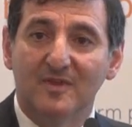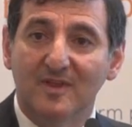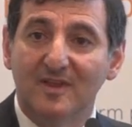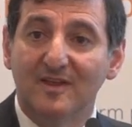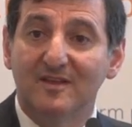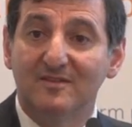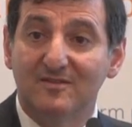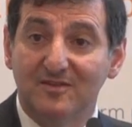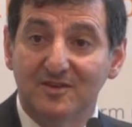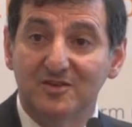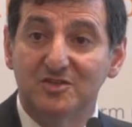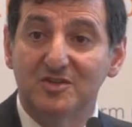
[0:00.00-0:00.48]

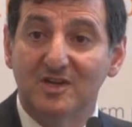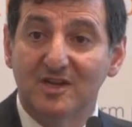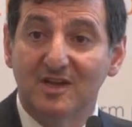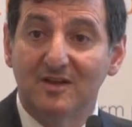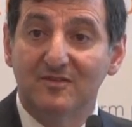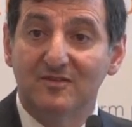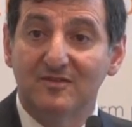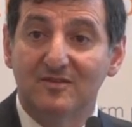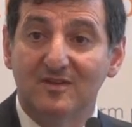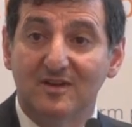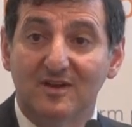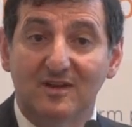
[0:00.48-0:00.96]
is the
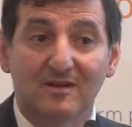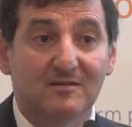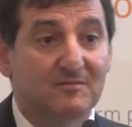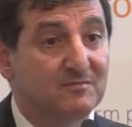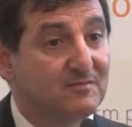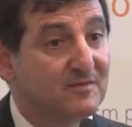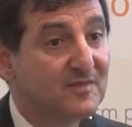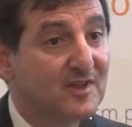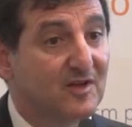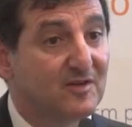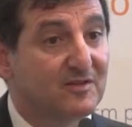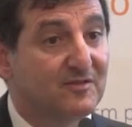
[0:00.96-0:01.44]
GFC.
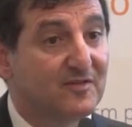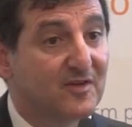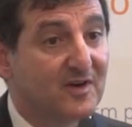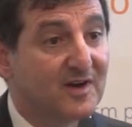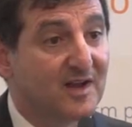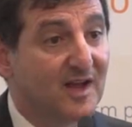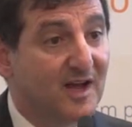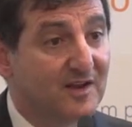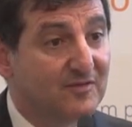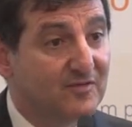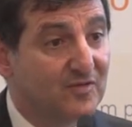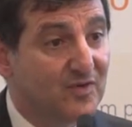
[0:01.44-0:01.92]
That was
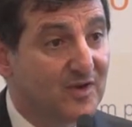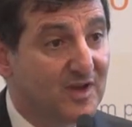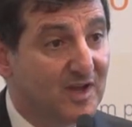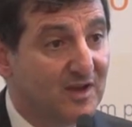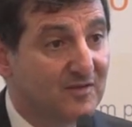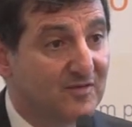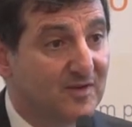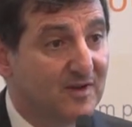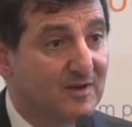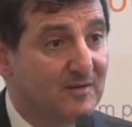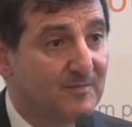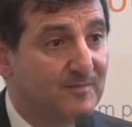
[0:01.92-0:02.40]
very
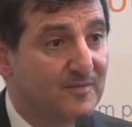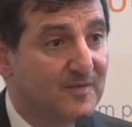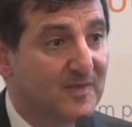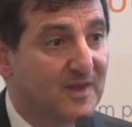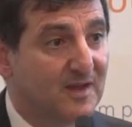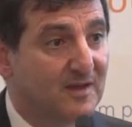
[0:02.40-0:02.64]
unforgiving.